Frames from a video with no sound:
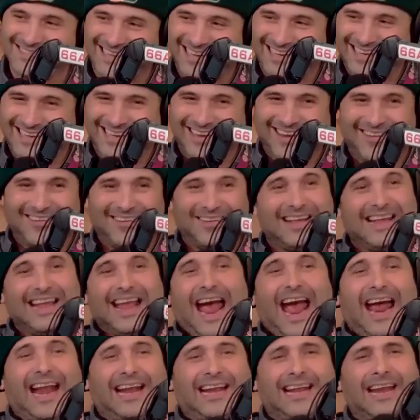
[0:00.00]
there you go.
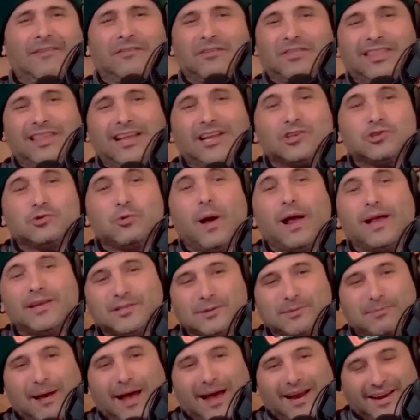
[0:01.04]
And I didn't even think
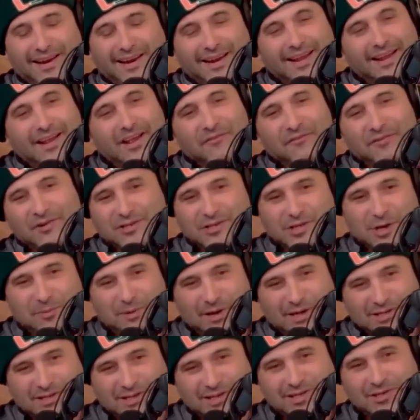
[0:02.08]
twice about it for some
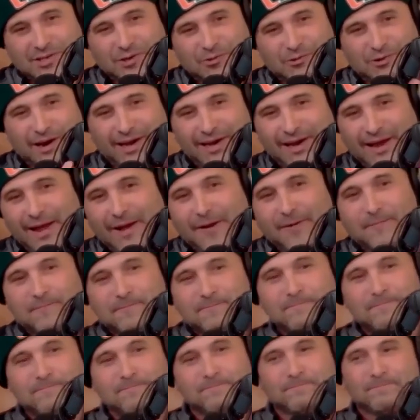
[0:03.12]
reason until right now.
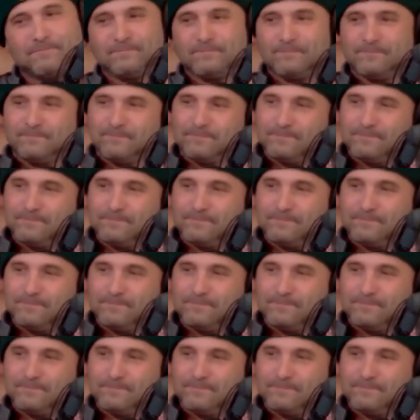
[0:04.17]
You know what